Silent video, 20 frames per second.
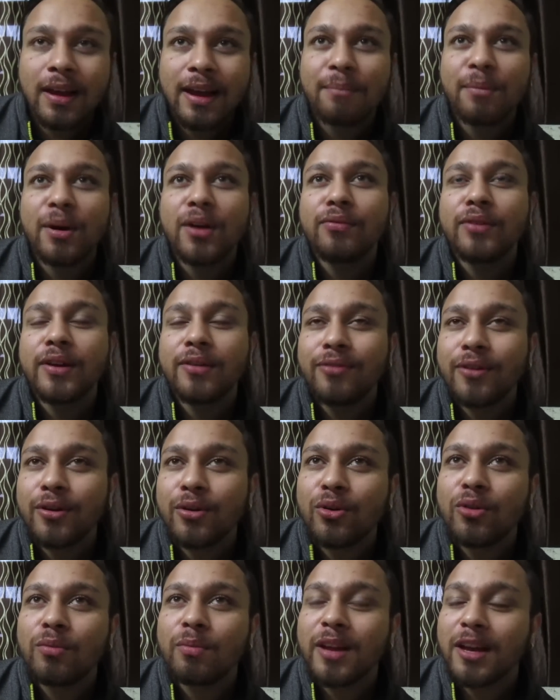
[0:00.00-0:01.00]
but we, if we
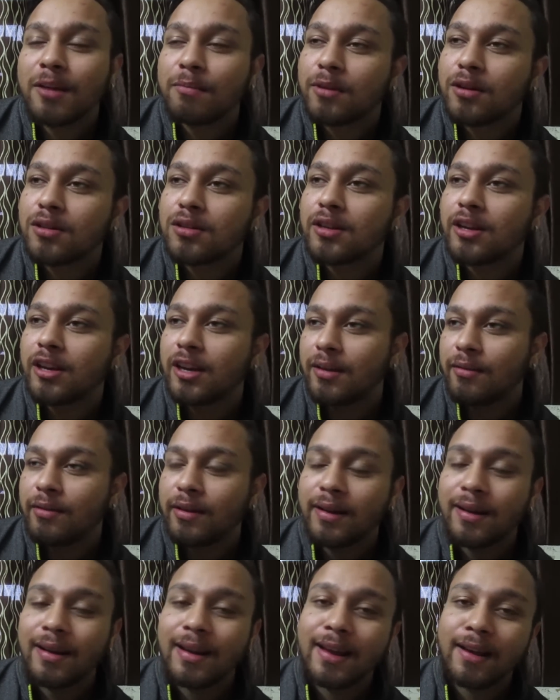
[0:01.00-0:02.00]
don't take personally we are
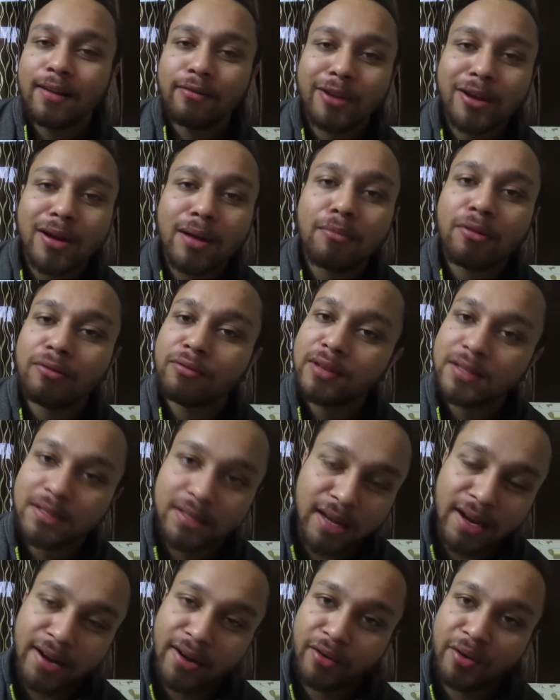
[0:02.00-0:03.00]
like we come off as
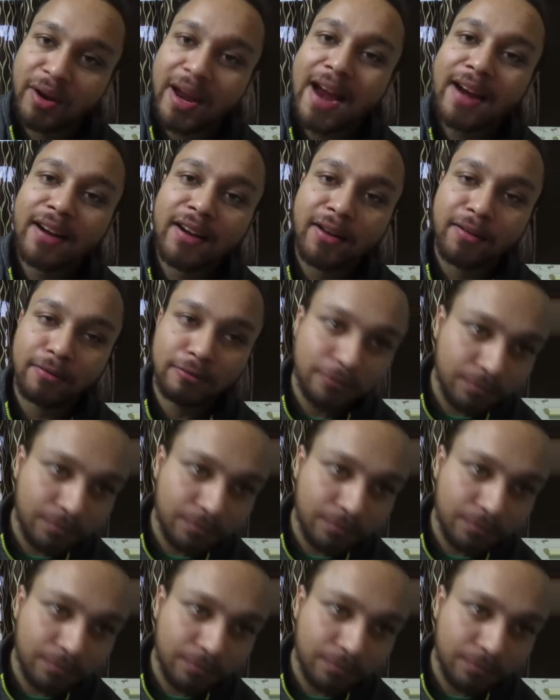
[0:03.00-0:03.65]
unreactive